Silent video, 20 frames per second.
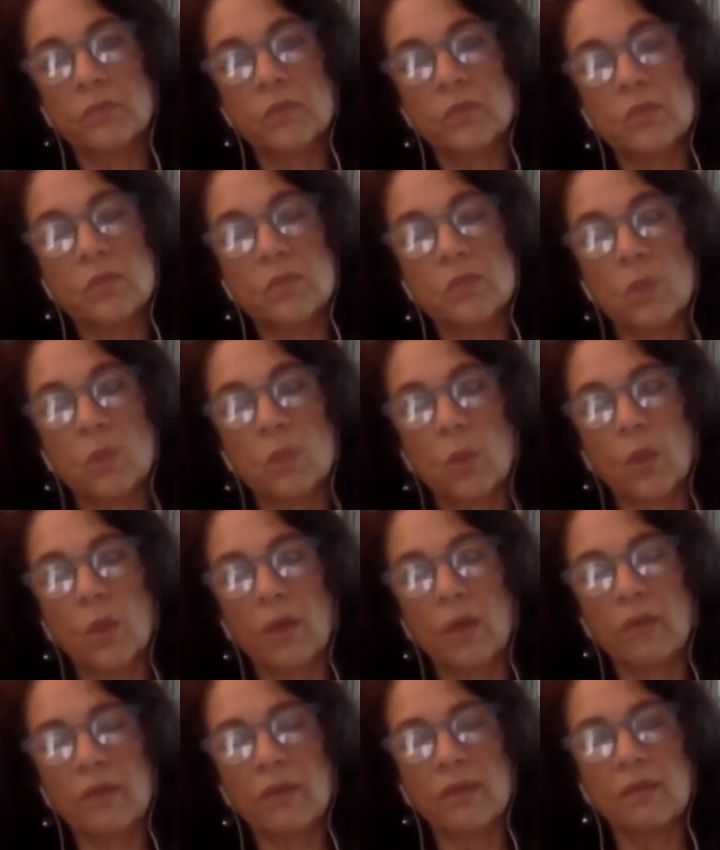so i
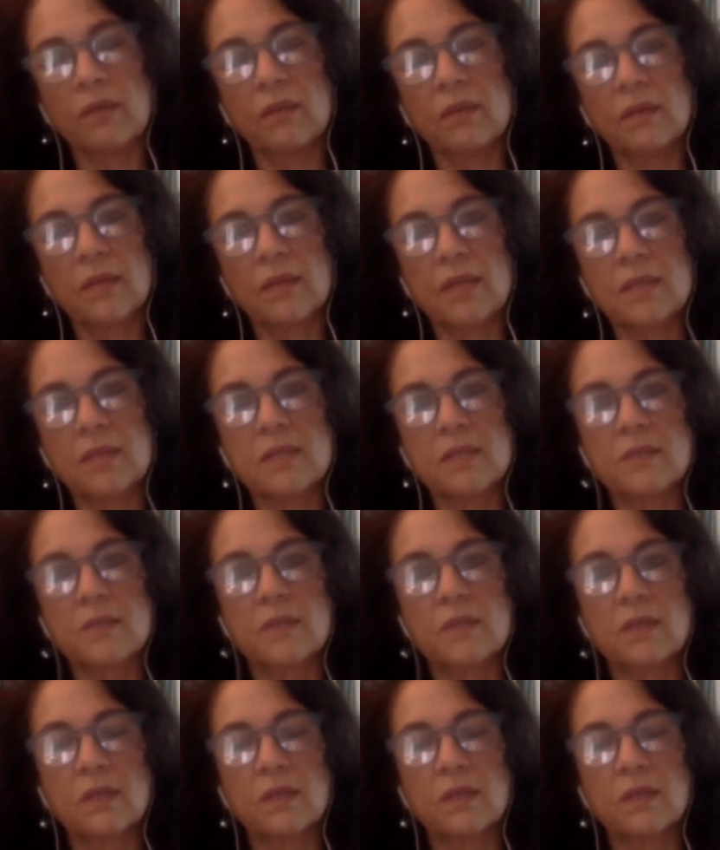think that that's